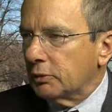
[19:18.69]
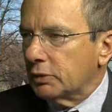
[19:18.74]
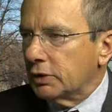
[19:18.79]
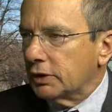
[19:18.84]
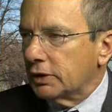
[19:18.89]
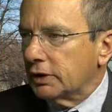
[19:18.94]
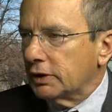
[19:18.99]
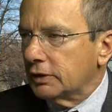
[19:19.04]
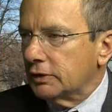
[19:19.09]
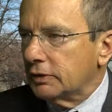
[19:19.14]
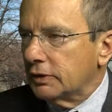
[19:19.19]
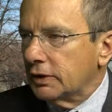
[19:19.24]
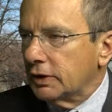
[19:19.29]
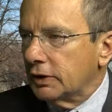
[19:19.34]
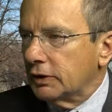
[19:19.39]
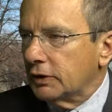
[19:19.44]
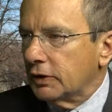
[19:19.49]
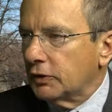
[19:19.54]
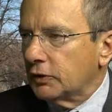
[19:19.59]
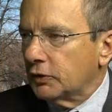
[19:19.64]
but
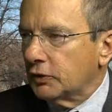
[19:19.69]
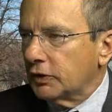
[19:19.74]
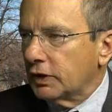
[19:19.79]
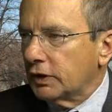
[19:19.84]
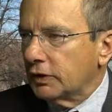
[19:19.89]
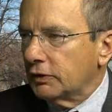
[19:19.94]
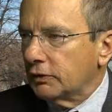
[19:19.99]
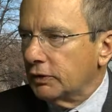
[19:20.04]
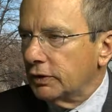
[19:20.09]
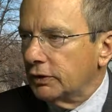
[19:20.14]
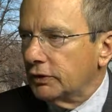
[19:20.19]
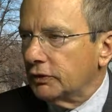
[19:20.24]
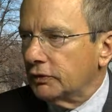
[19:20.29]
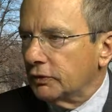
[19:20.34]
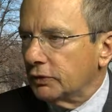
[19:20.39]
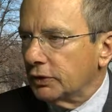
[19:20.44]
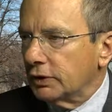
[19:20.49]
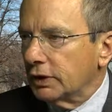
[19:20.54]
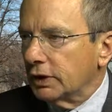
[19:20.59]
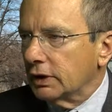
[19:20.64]
they understand the reason
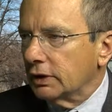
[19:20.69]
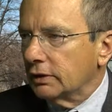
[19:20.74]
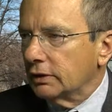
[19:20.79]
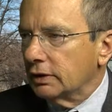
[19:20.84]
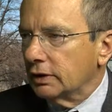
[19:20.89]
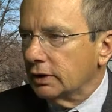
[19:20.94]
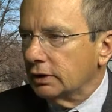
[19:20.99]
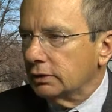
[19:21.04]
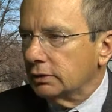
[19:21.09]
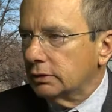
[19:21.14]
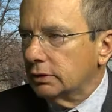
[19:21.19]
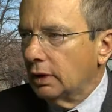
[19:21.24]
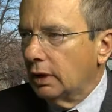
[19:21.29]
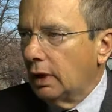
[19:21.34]
for that. And